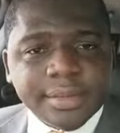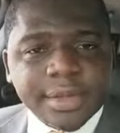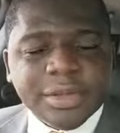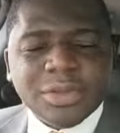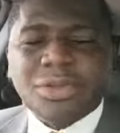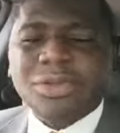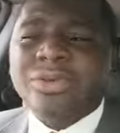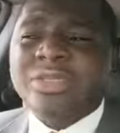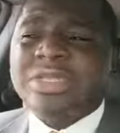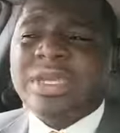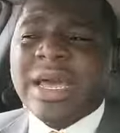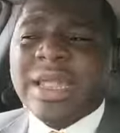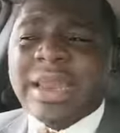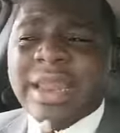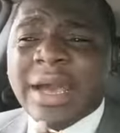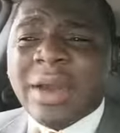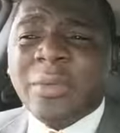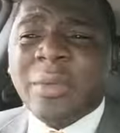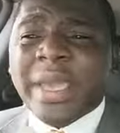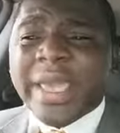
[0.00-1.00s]
Don't
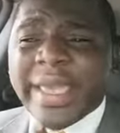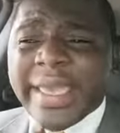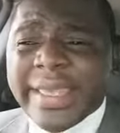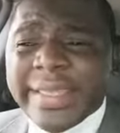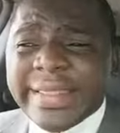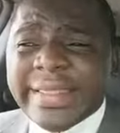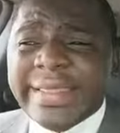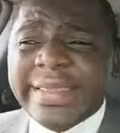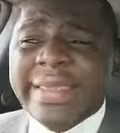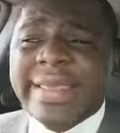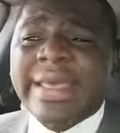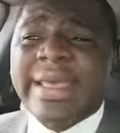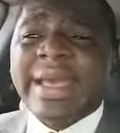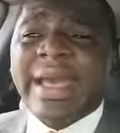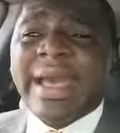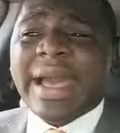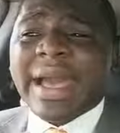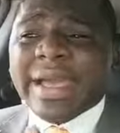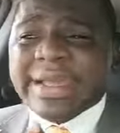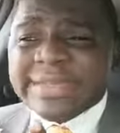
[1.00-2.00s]
allow any
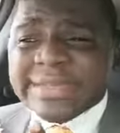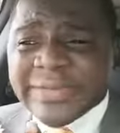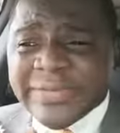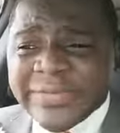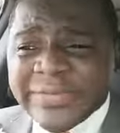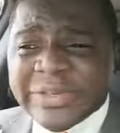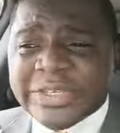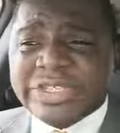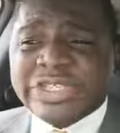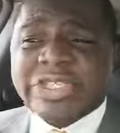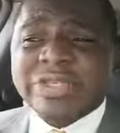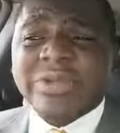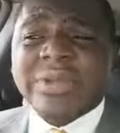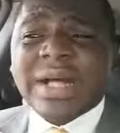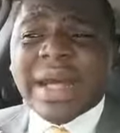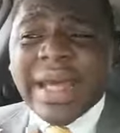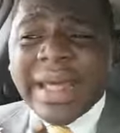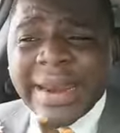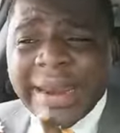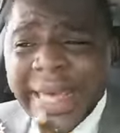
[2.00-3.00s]
artificial
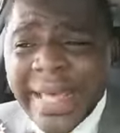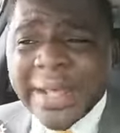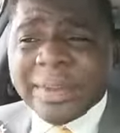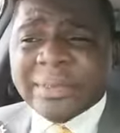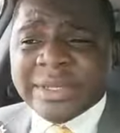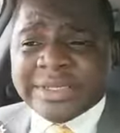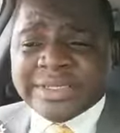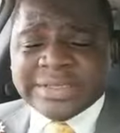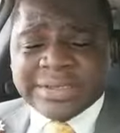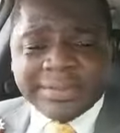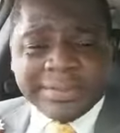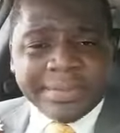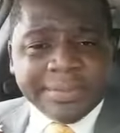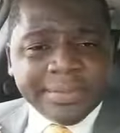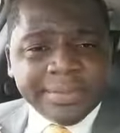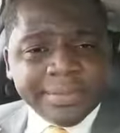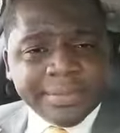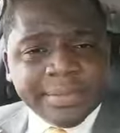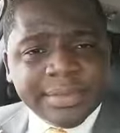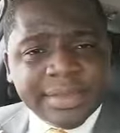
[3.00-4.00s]
alarmism
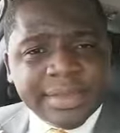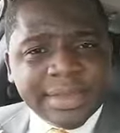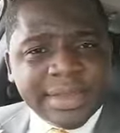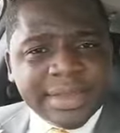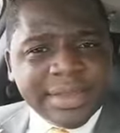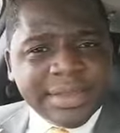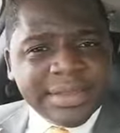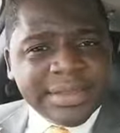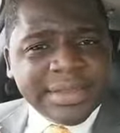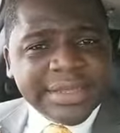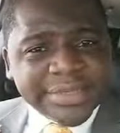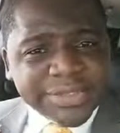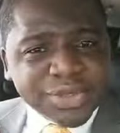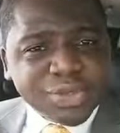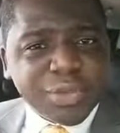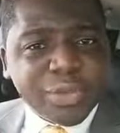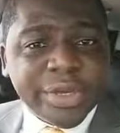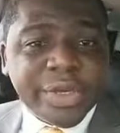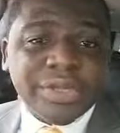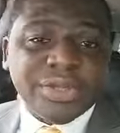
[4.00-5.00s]

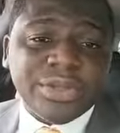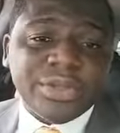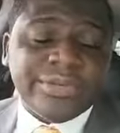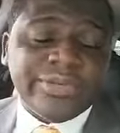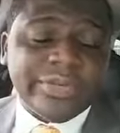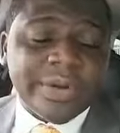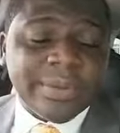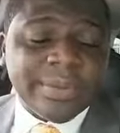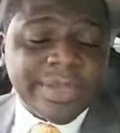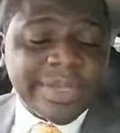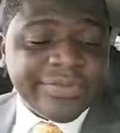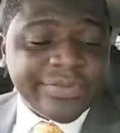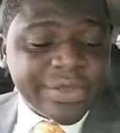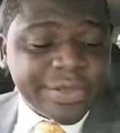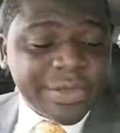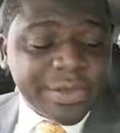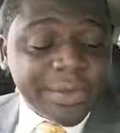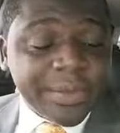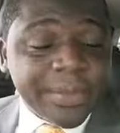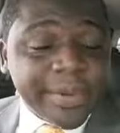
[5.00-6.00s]
dissuade you from
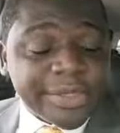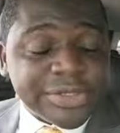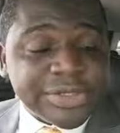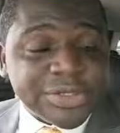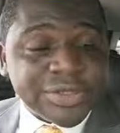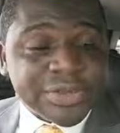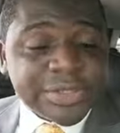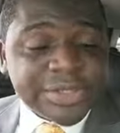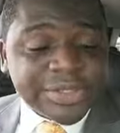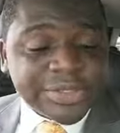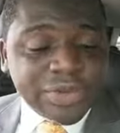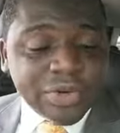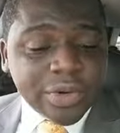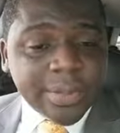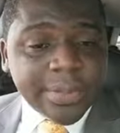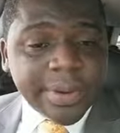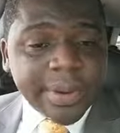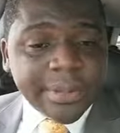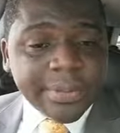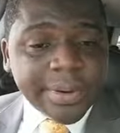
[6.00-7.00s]
giving your best to this
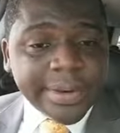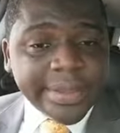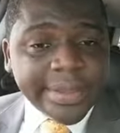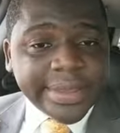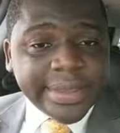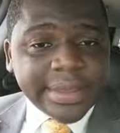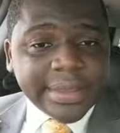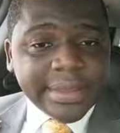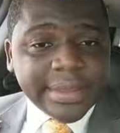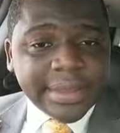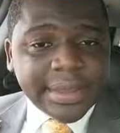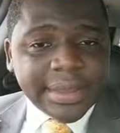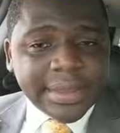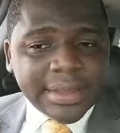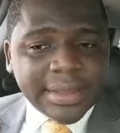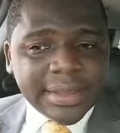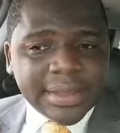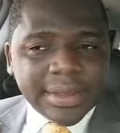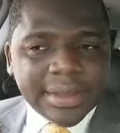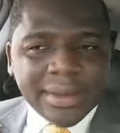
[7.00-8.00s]
republic.
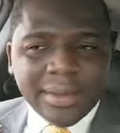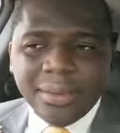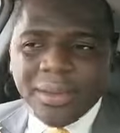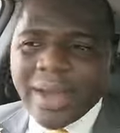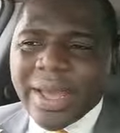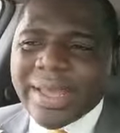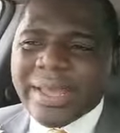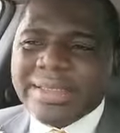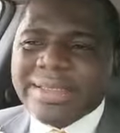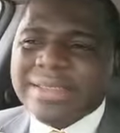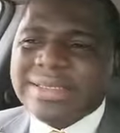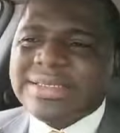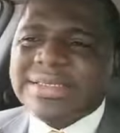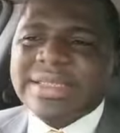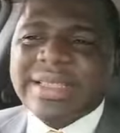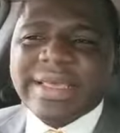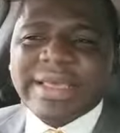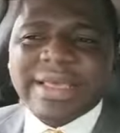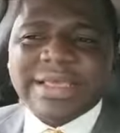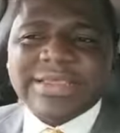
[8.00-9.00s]
Why this
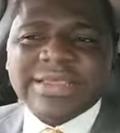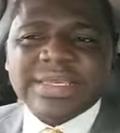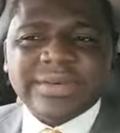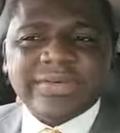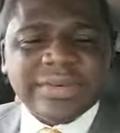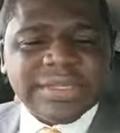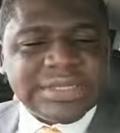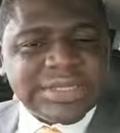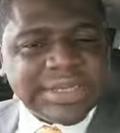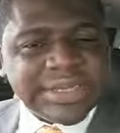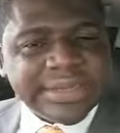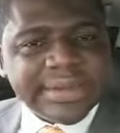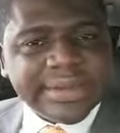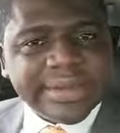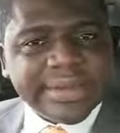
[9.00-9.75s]
negativity?